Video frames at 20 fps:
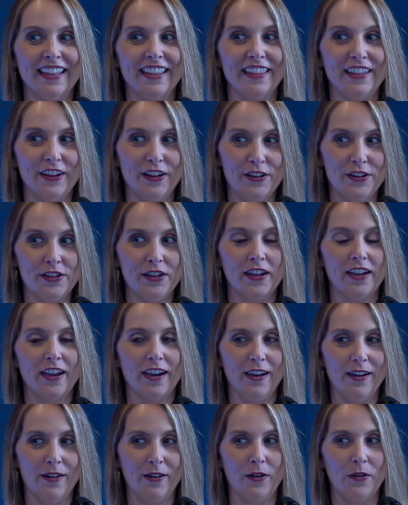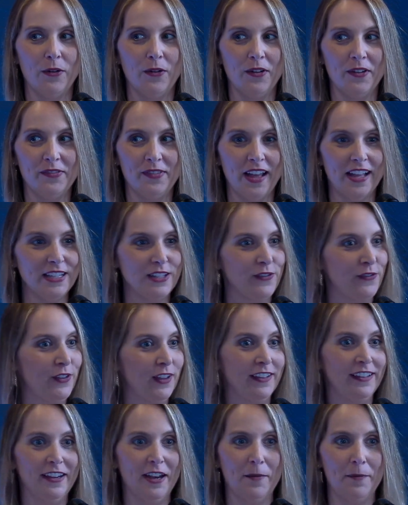There you go. That's
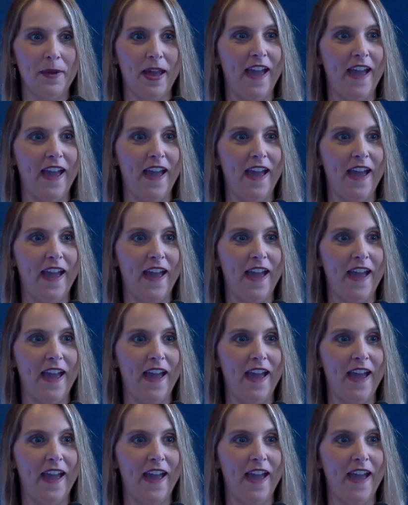filling up